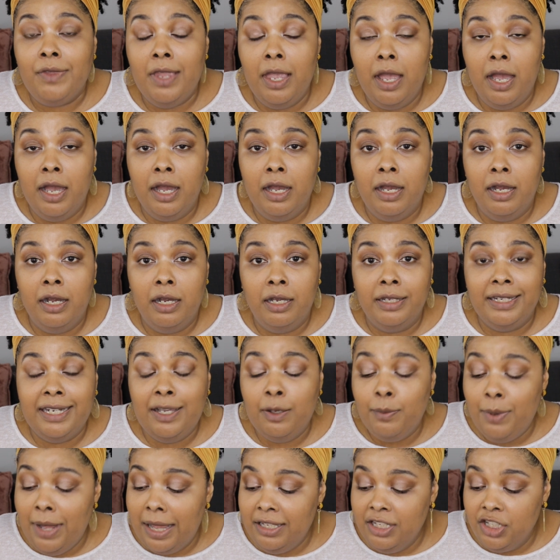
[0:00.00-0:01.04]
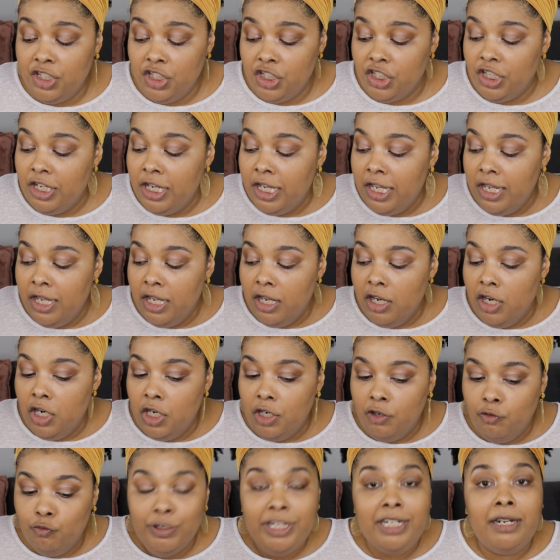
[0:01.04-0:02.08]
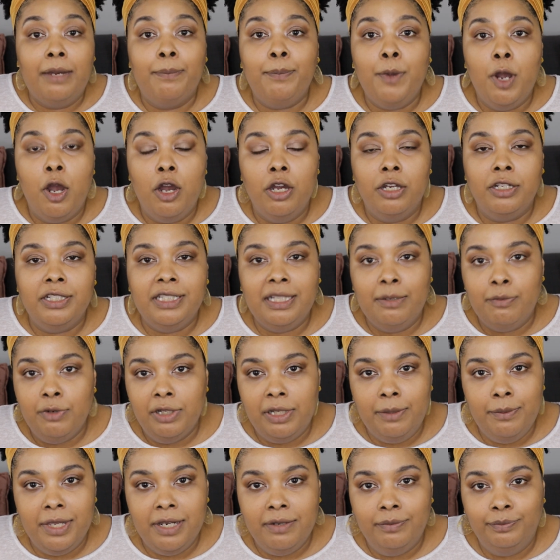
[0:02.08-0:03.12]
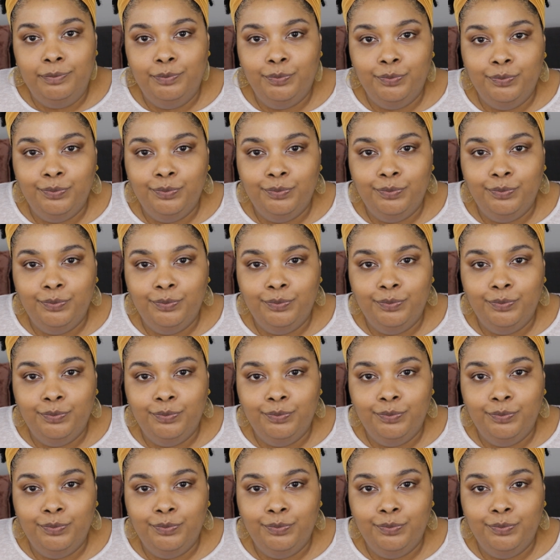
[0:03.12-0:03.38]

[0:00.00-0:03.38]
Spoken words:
nail polish, read up on Deborah Lippman.